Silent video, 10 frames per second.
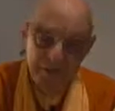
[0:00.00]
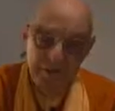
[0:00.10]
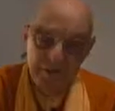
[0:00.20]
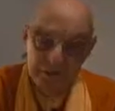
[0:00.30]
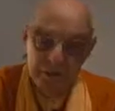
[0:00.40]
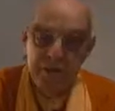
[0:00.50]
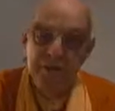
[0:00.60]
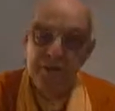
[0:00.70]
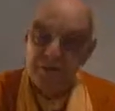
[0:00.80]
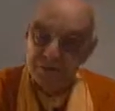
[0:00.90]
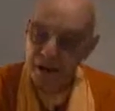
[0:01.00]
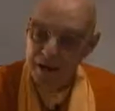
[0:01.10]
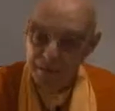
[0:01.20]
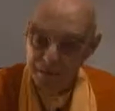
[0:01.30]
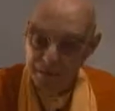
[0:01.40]
that everything is
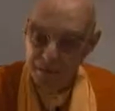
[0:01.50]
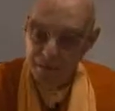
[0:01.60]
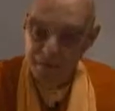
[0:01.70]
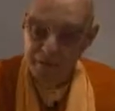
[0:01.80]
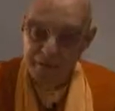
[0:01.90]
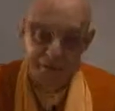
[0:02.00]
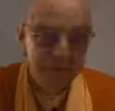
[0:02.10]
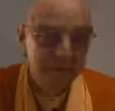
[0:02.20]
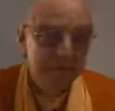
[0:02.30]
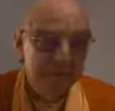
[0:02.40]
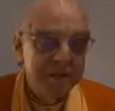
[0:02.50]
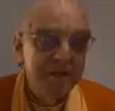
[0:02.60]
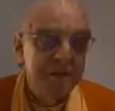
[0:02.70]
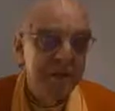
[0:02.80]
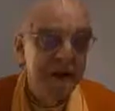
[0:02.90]
Maya. This
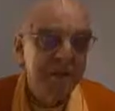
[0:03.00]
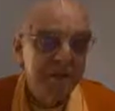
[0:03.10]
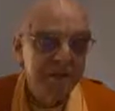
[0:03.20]
is Mayavad